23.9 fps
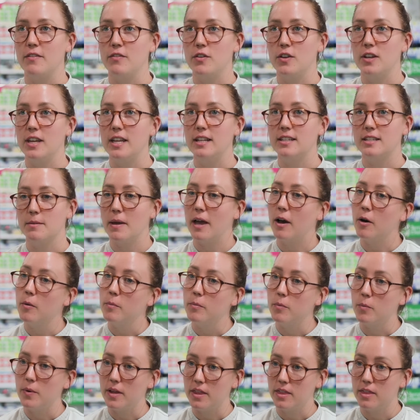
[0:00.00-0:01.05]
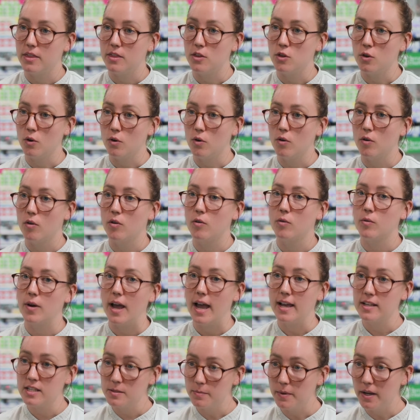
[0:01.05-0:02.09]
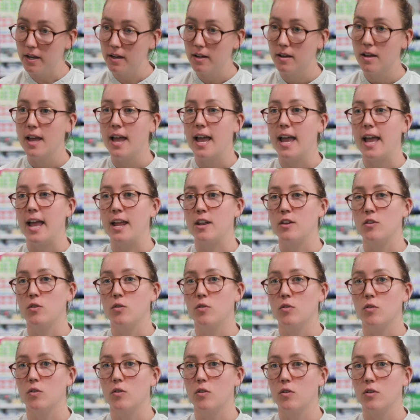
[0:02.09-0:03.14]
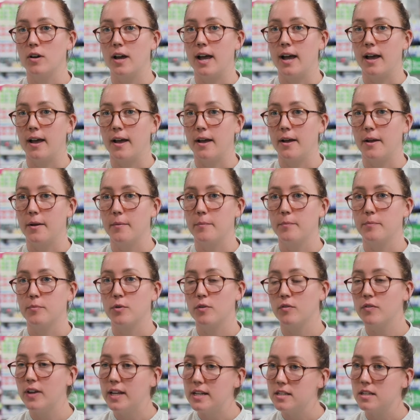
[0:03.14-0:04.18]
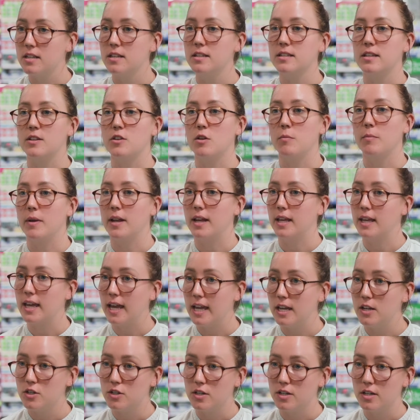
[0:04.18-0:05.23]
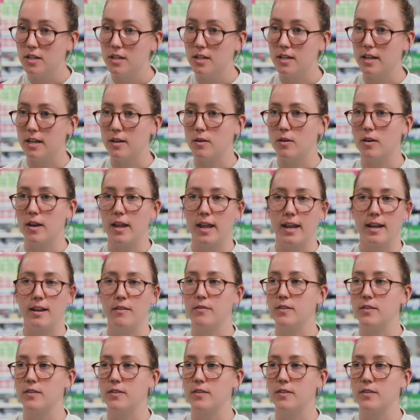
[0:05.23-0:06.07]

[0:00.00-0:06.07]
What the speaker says: If you need some help with your asthma and your preventers and your medication, and